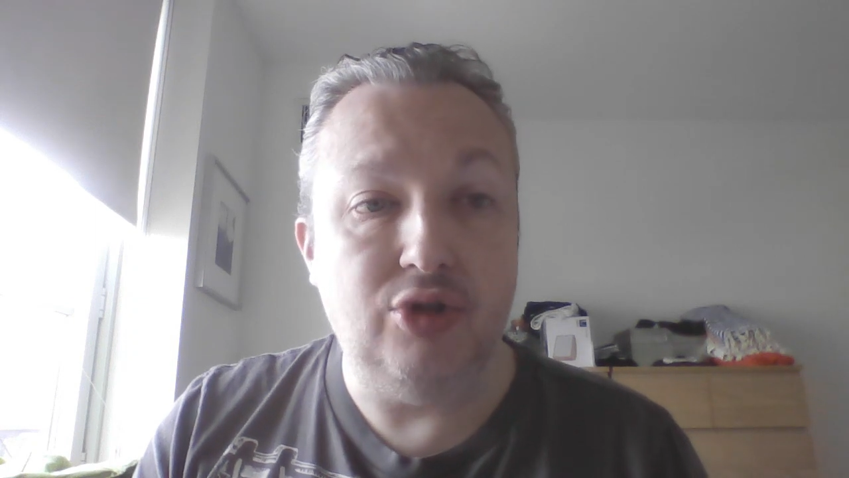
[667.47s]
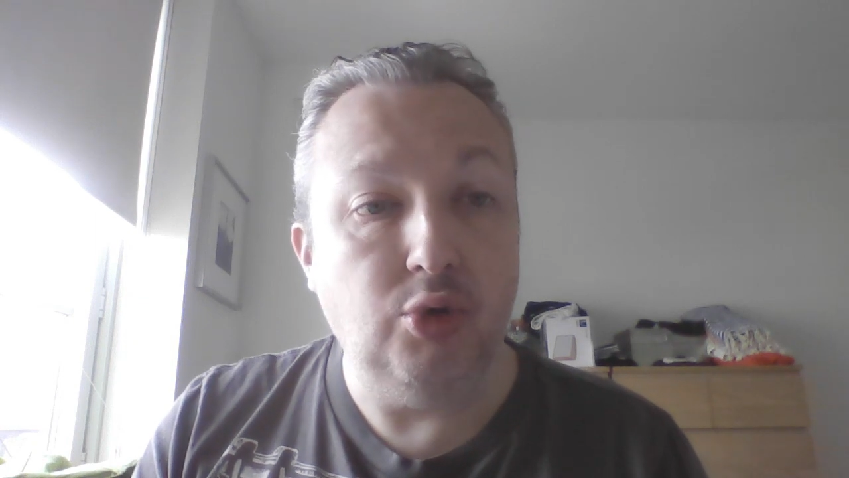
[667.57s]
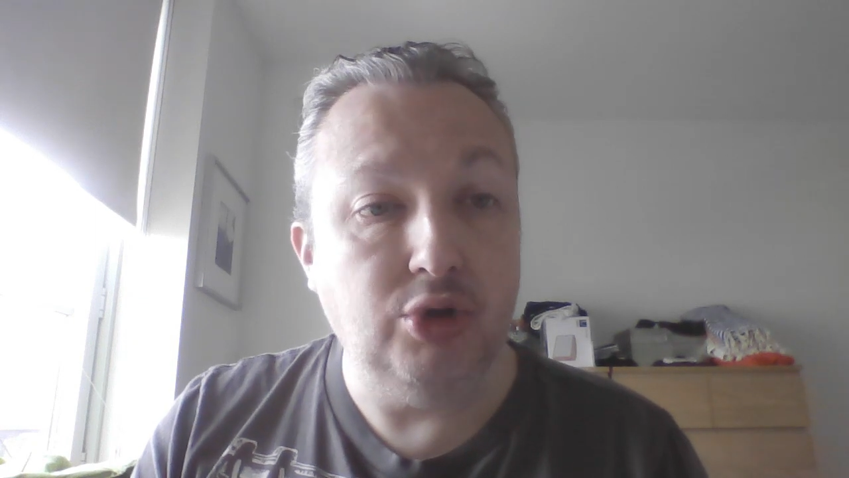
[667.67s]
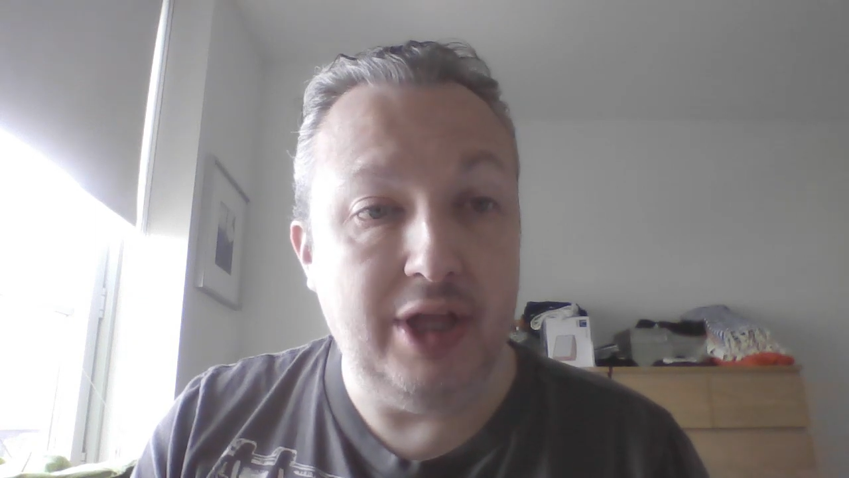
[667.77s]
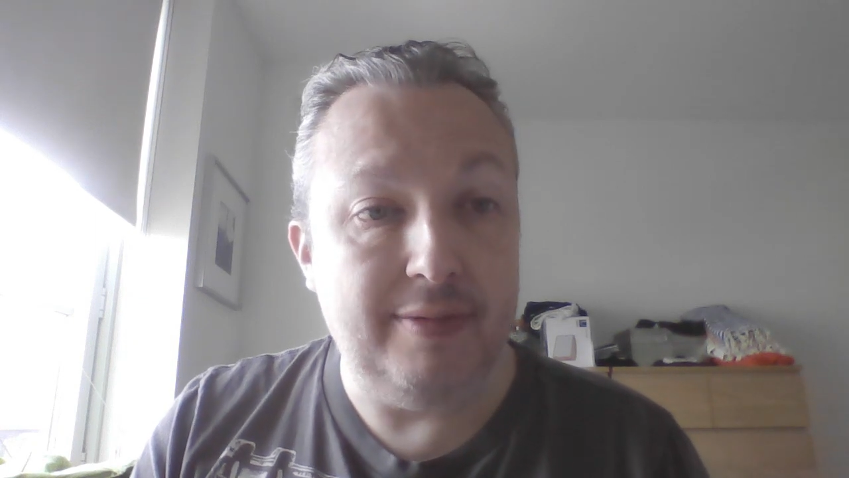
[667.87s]

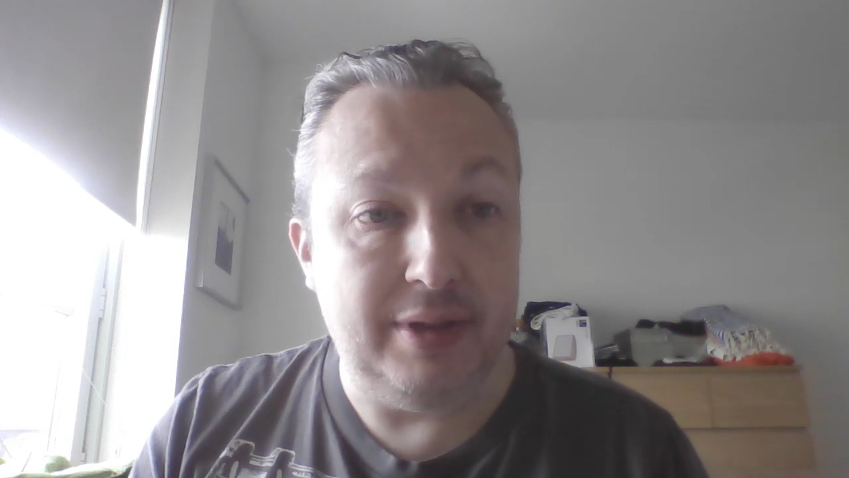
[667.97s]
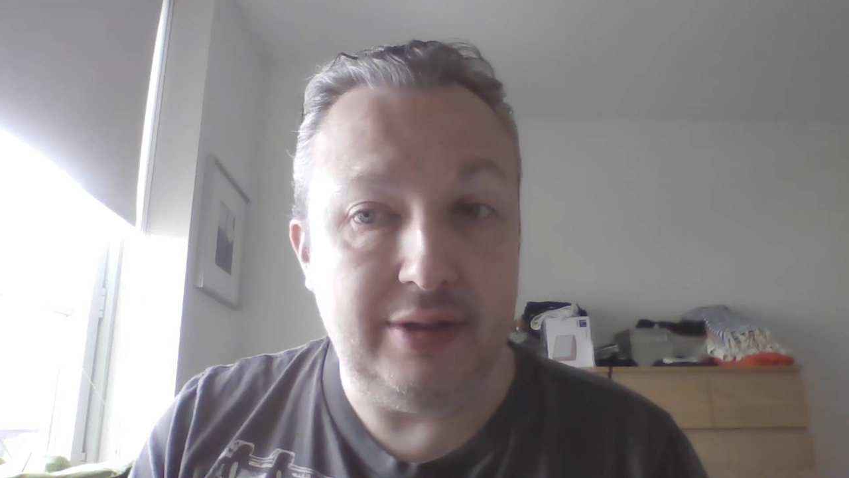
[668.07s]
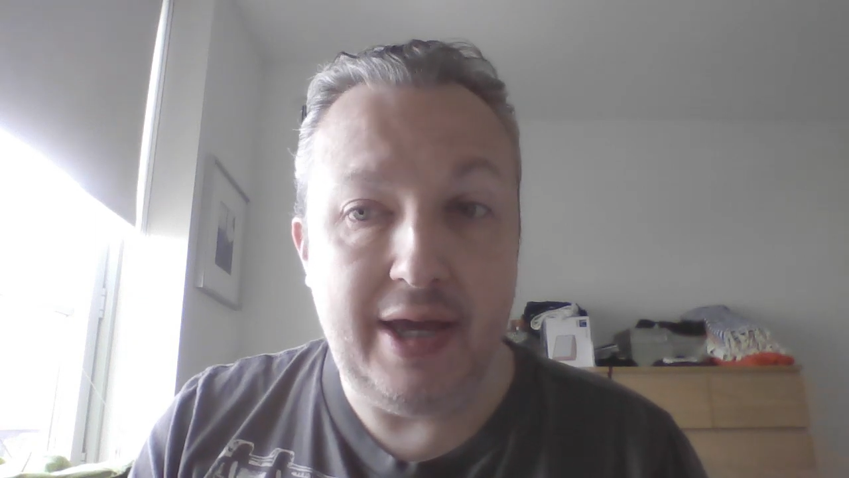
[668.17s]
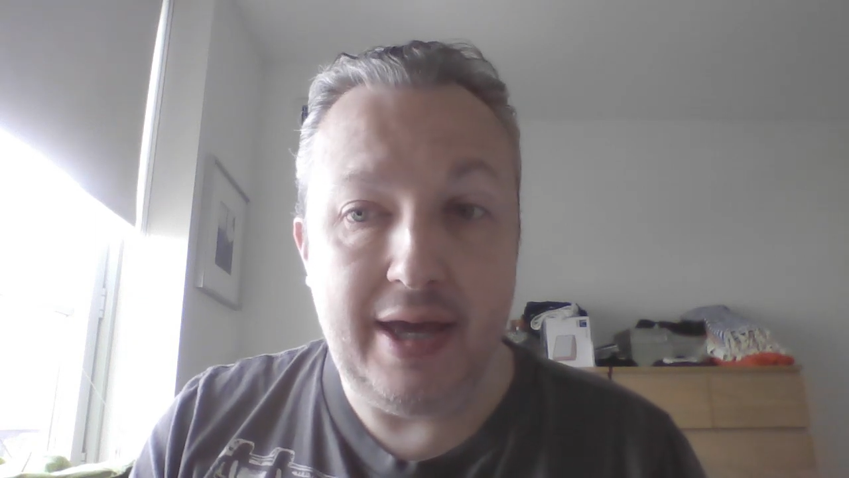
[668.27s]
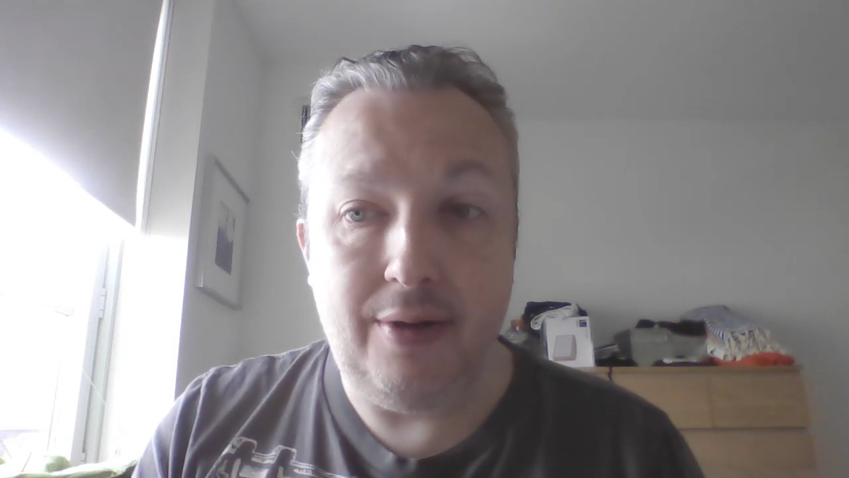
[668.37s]
Don't Let Me
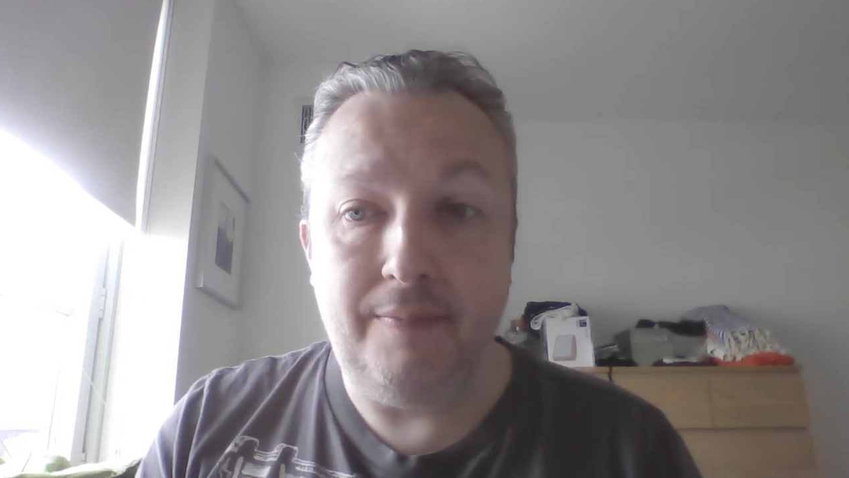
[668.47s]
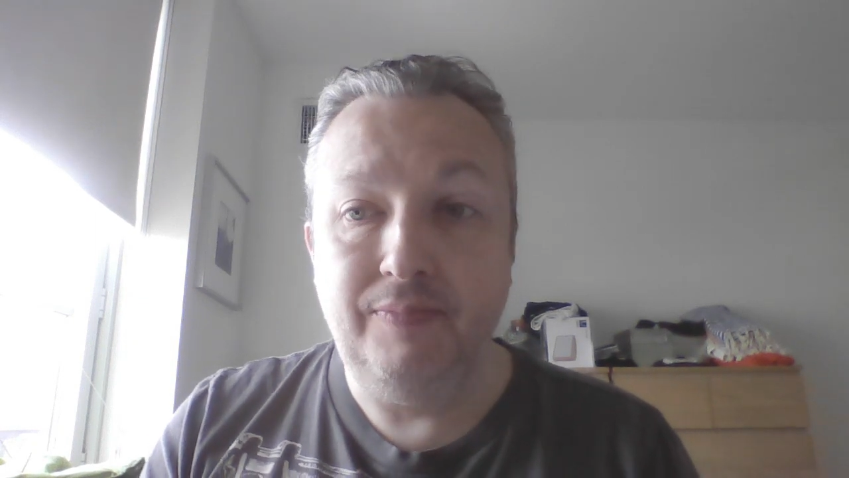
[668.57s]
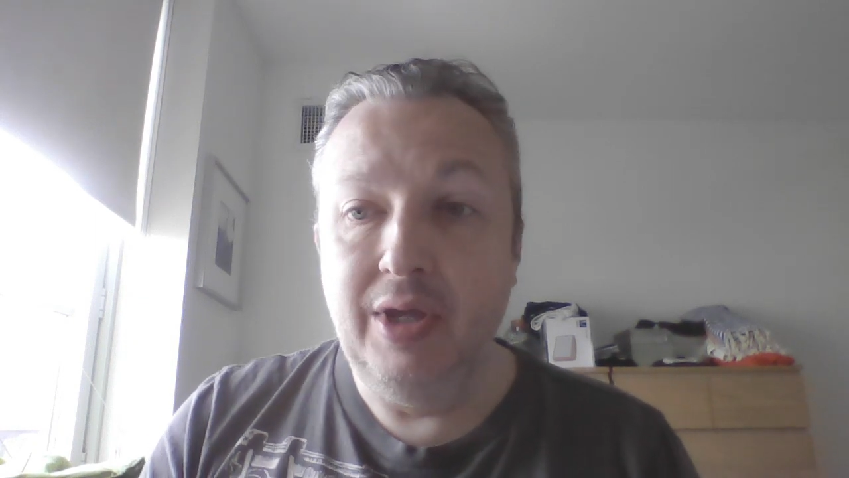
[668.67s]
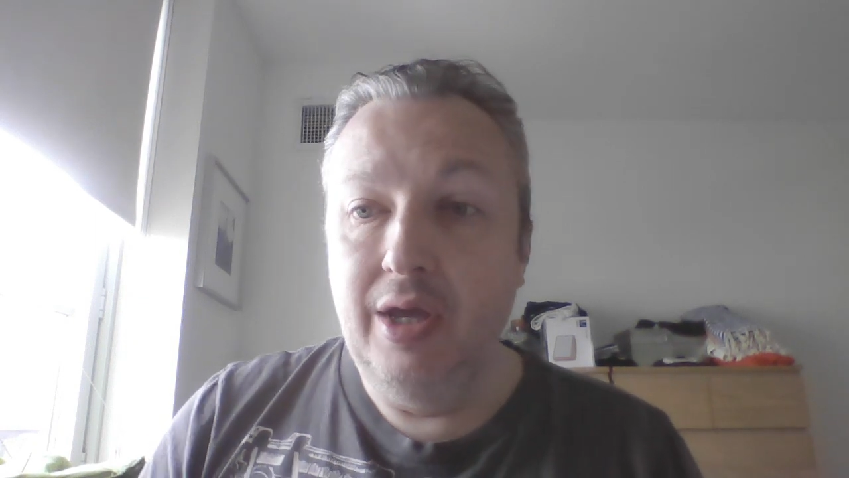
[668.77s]
Down,